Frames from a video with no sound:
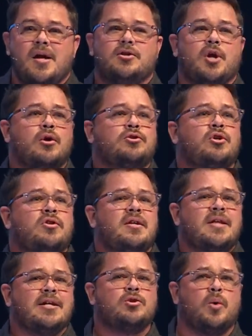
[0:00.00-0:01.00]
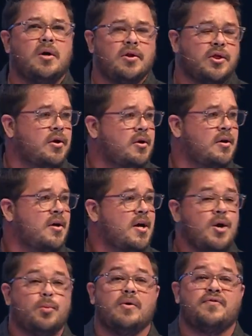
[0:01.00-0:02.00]
Don't you think that's worth
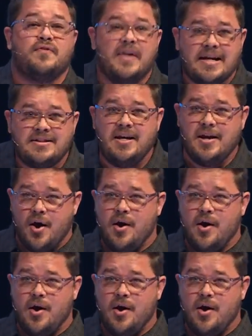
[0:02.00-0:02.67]
reflecting